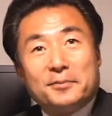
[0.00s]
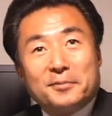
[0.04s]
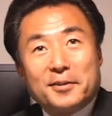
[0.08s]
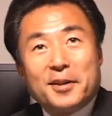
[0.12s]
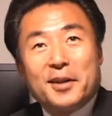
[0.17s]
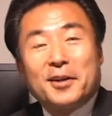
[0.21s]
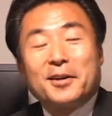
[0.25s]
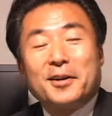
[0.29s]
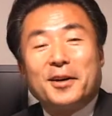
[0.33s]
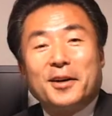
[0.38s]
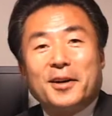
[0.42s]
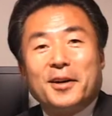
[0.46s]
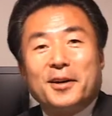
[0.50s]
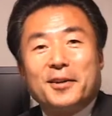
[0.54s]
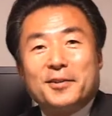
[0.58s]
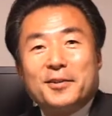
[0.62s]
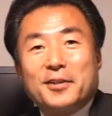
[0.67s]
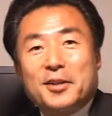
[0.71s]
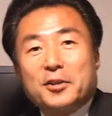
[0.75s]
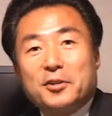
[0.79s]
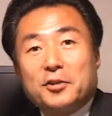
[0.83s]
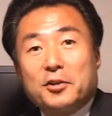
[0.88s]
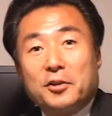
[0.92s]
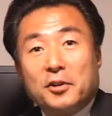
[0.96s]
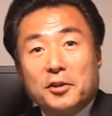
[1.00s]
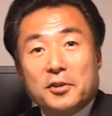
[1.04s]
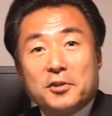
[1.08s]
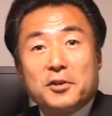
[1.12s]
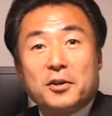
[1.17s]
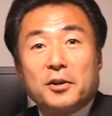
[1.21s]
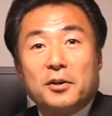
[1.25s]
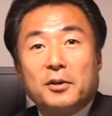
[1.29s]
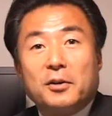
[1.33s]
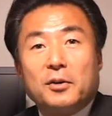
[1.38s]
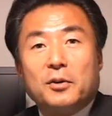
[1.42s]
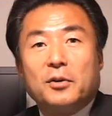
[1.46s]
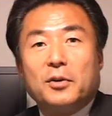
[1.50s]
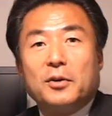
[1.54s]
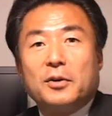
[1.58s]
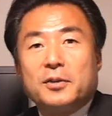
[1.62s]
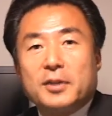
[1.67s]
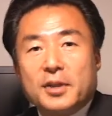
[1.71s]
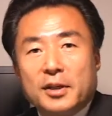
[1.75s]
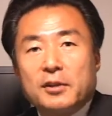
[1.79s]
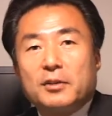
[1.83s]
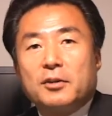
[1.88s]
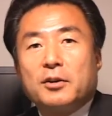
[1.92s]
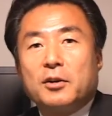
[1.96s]
technological or
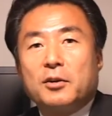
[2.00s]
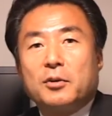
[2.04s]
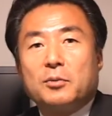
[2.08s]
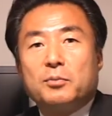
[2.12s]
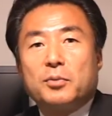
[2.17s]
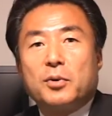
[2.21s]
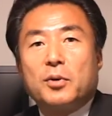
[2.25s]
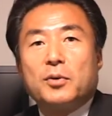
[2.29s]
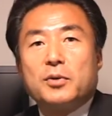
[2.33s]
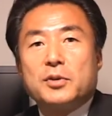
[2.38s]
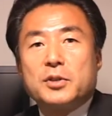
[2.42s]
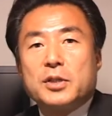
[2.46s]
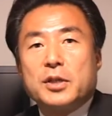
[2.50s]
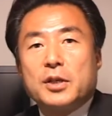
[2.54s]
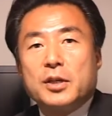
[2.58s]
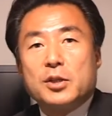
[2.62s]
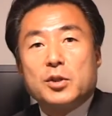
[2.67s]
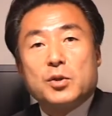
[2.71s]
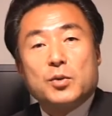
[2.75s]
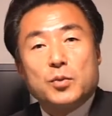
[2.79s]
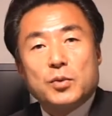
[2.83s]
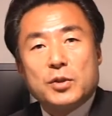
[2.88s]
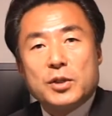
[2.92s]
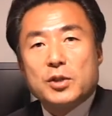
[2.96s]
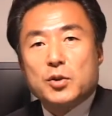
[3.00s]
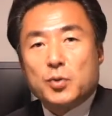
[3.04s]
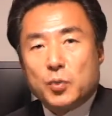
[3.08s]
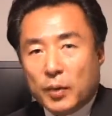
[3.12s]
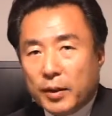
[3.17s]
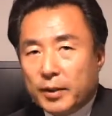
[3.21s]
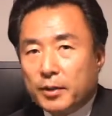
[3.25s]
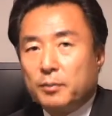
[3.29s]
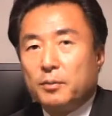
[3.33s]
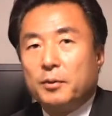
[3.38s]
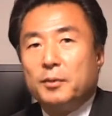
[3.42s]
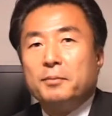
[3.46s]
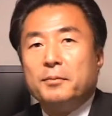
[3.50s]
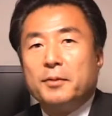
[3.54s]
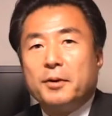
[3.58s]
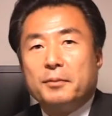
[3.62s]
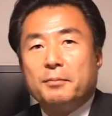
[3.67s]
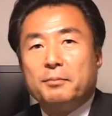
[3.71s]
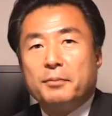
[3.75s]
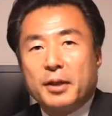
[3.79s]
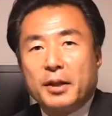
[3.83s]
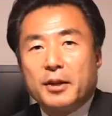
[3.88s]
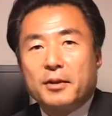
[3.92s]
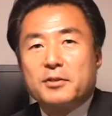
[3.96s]
technical approach is just wonderful.
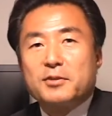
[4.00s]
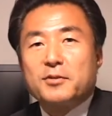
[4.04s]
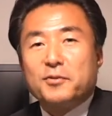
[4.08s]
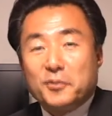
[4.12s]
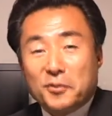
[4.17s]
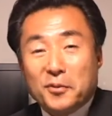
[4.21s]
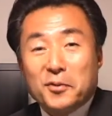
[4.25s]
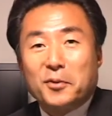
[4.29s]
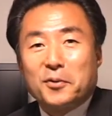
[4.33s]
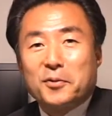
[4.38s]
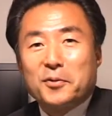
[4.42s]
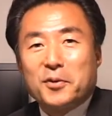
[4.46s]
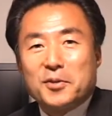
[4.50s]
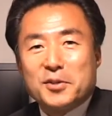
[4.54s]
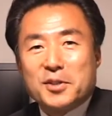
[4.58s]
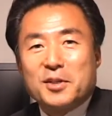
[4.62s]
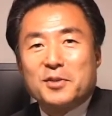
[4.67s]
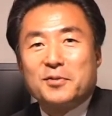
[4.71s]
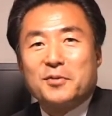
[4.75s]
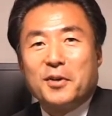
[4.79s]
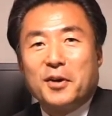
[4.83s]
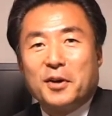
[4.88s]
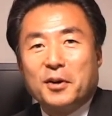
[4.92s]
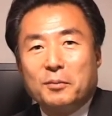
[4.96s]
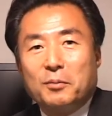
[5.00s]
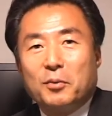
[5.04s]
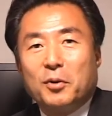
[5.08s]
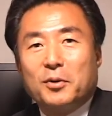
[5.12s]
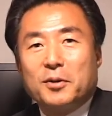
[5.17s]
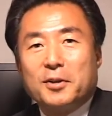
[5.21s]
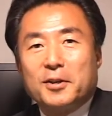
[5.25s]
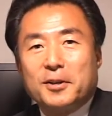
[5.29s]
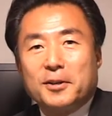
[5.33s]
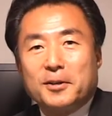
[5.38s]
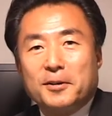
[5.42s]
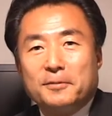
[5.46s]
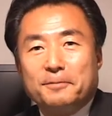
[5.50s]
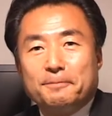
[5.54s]
But of course it's very important.